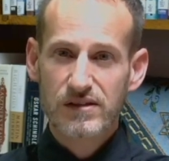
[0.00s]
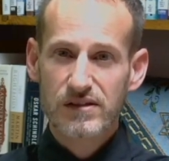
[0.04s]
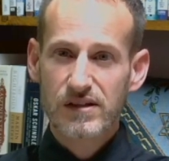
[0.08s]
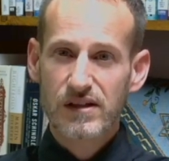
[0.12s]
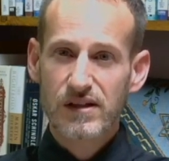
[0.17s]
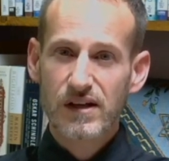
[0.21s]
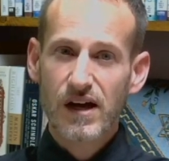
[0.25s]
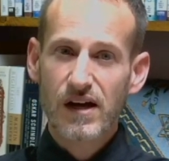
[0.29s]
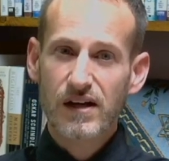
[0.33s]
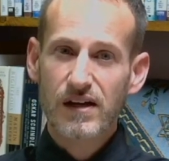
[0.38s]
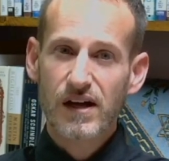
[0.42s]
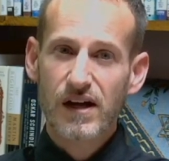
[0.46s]

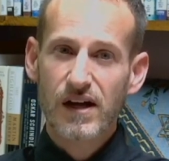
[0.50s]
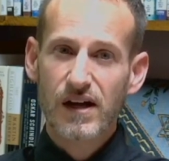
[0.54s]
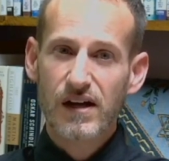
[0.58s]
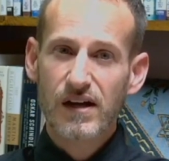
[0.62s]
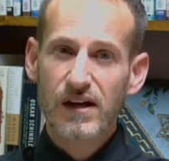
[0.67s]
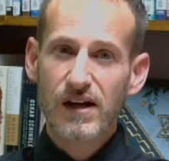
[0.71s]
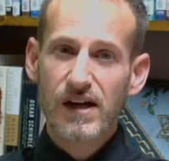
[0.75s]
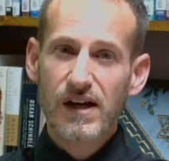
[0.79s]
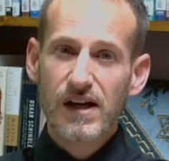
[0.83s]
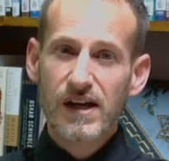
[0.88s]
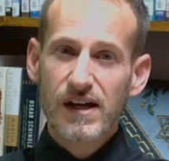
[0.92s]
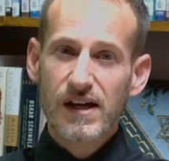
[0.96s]
Tzedakah
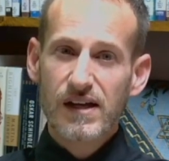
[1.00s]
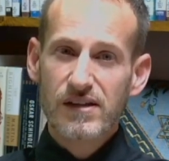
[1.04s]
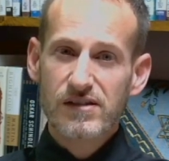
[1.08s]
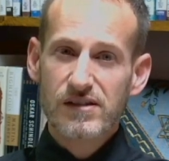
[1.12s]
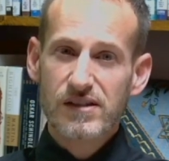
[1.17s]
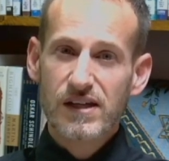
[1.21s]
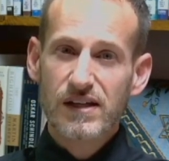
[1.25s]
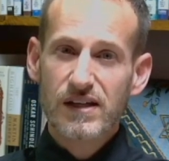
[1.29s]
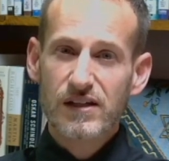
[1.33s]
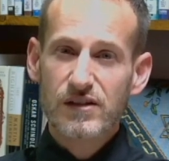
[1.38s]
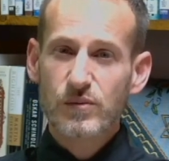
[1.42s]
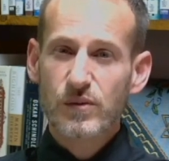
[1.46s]
is
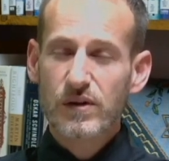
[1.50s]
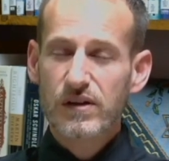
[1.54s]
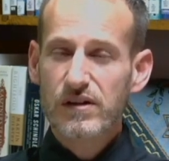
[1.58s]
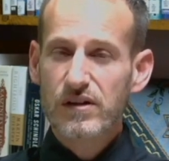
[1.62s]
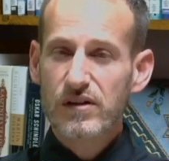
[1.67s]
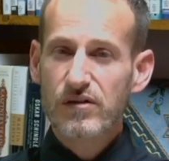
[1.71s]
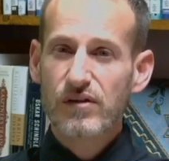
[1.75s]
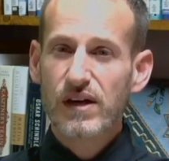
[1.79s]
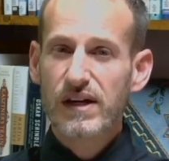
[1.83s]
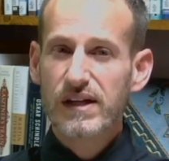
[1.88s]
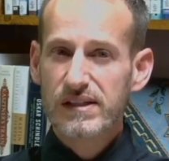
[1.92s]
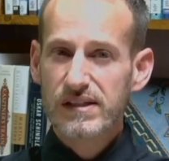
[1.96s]
seen as one of the
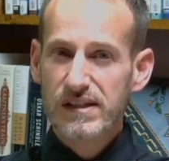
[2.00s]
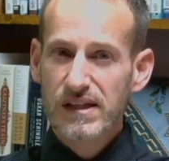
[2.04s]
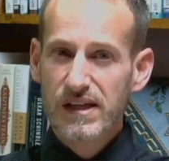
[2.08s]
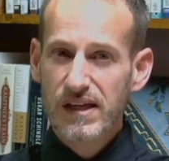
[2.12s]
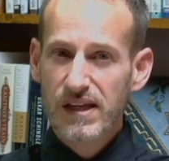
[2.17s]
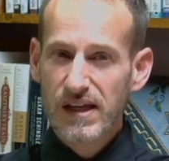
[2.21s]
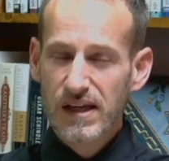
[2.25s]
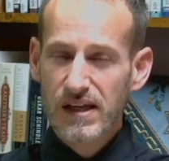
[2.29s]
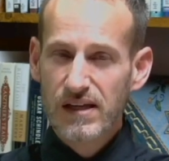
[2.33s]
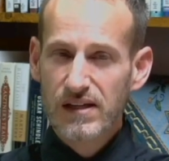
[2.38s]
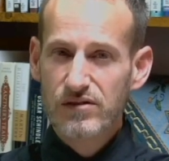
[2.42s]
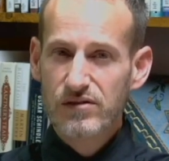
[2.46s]
greatest
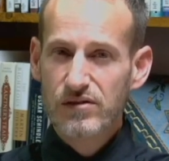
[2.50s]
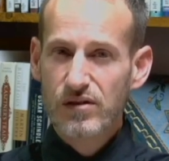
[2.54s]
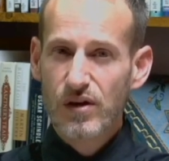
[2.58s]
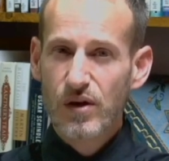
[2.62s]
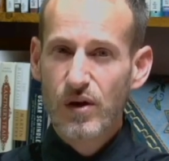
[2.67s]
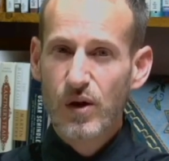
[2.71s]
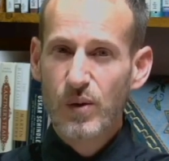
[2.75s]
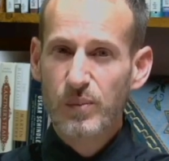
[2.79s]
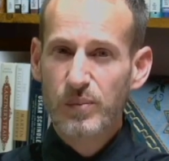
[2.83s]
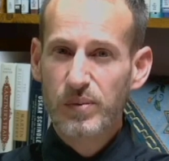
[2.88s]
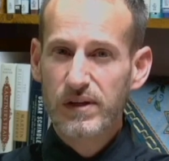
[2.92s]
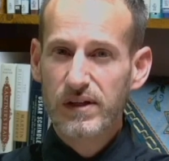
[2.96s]
keys to
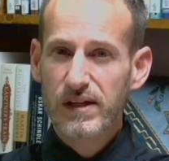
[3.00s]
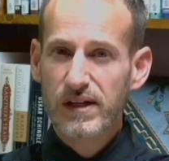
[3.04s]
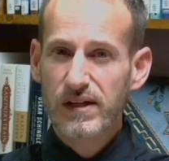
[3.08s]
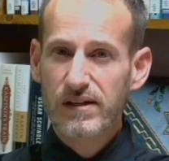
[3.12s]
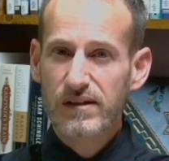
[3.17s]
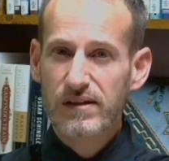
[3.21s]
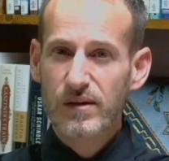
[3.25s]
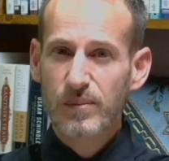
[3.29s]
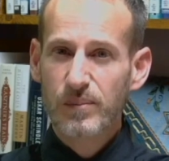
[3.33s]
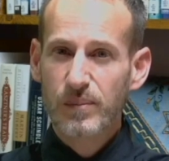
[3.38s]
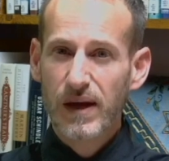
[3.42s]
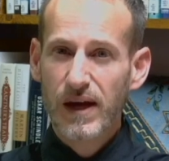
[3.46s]

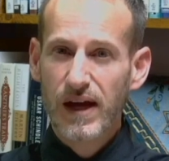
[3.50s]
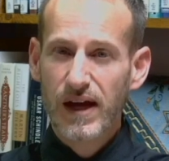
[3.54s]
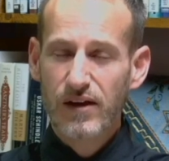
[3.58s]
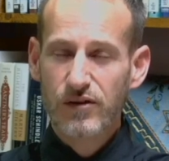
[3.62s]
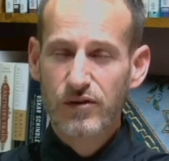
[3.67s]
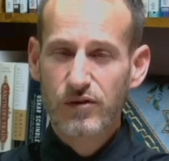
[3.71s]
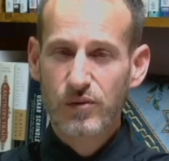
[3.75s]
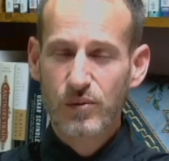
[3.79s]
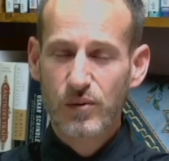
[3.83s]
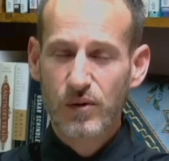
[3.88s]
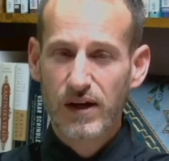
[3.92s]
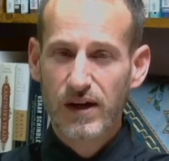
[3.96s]
opening the
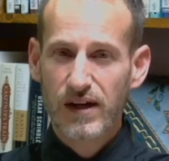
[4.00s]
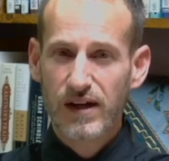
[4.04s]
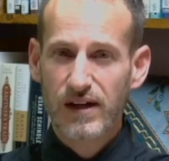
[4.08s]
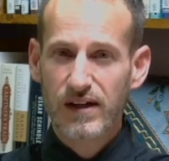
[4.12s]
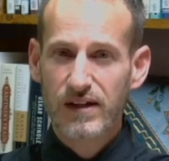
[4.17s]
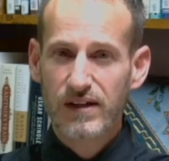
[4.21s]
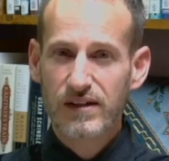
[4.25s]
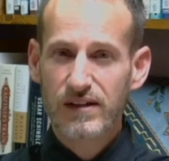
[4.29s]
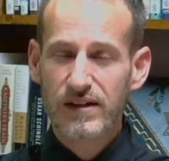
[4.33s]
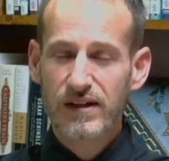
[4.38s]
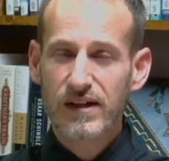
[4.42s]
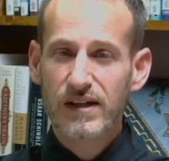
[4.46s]

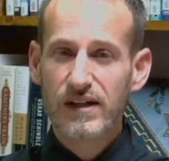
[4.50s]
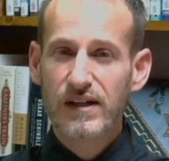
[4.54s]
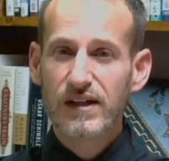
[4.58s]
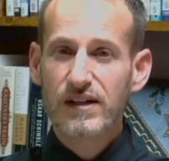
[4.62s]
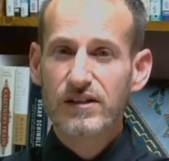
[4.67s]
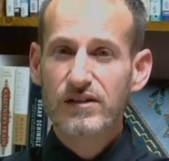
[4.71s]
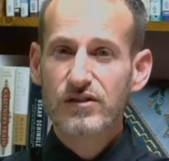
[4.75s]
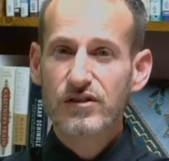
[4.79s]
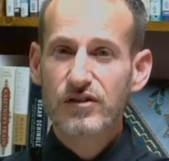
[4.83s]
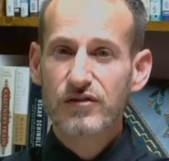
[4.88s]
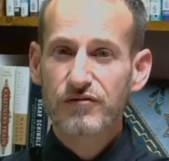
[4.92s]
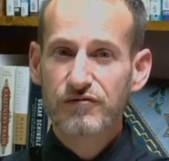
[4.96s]
pathway
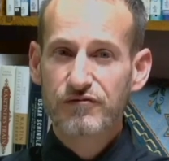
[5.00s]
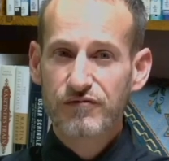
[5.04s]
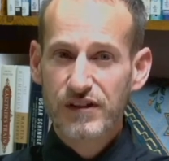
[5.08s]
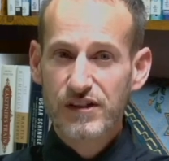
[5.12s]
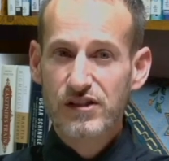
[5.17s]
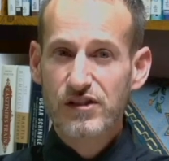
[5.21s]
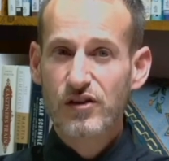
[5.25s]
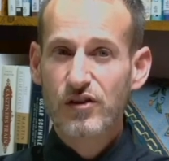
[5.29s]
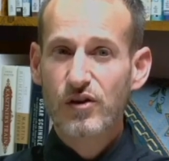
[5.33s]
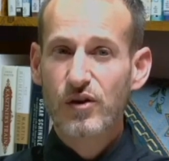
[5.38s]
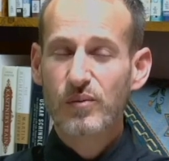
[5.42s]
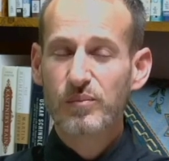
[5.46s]
to
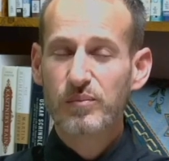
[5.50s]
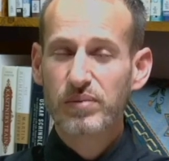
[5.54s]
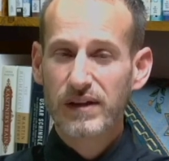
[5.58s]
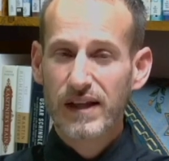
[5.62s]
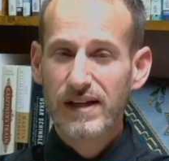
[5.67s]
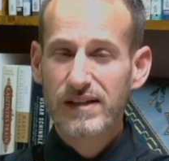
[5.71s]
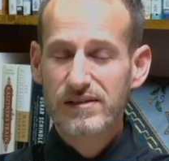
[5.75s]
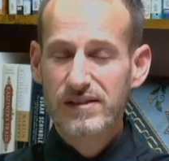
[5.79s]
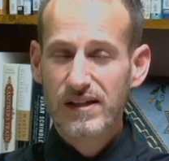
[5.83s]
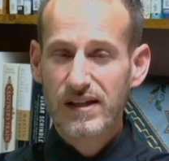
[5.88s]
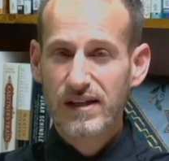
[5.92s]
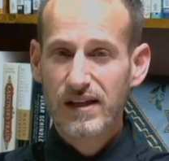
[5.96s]
physical
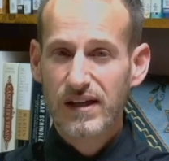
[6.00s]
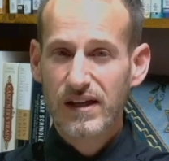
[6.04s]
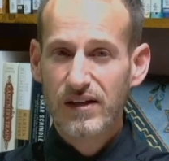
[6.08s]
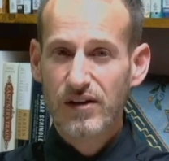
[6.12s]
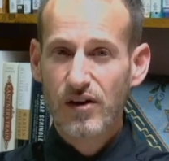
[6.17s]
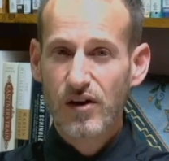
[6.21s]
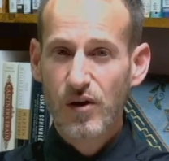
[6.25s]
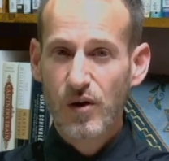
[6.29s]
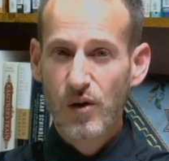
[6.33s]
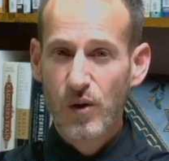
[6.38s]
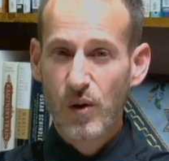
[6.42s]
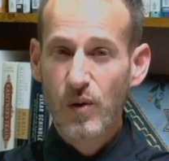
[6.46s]
blessing in
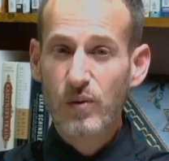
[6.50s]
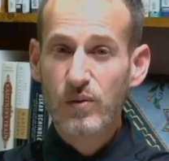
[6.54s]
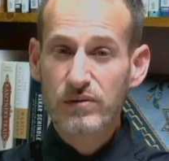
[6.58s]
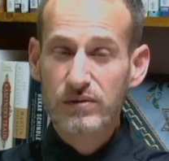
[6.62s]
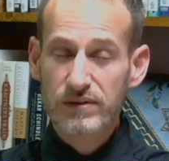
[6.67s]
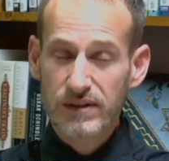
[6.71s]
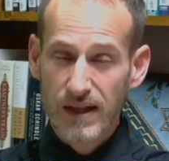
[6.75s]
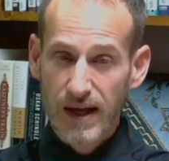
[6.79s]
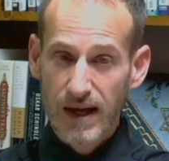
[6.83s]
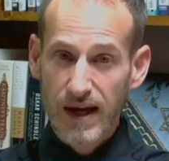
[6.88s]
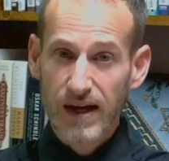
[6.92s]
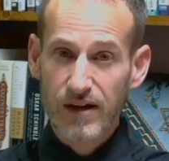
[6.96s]
our
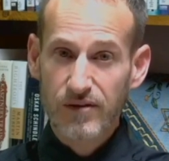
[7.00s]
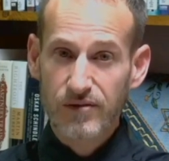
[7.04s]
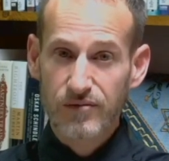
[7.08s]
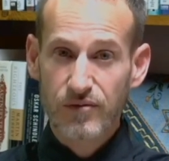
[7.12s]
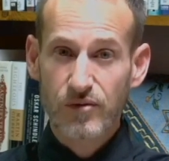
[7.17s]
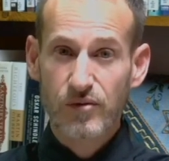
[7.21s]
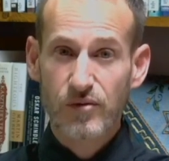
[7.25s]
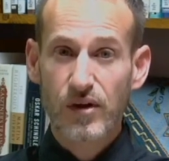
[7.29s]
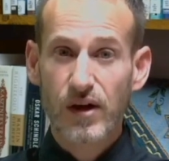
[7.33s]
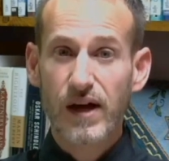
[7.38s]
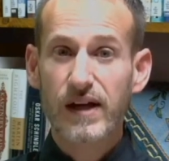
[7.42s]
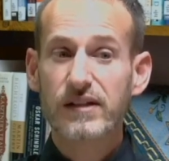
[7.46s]
own life,
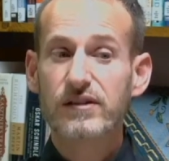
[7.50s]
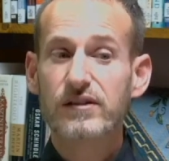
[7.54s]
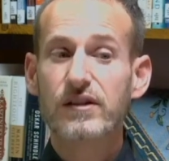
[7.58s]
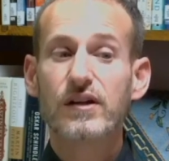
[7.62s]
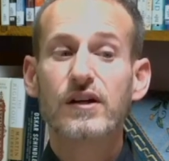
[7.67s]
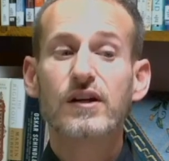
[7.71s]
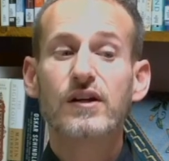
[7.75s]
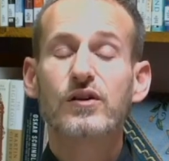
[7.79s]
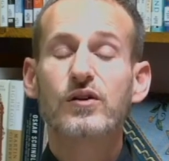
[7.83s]
right?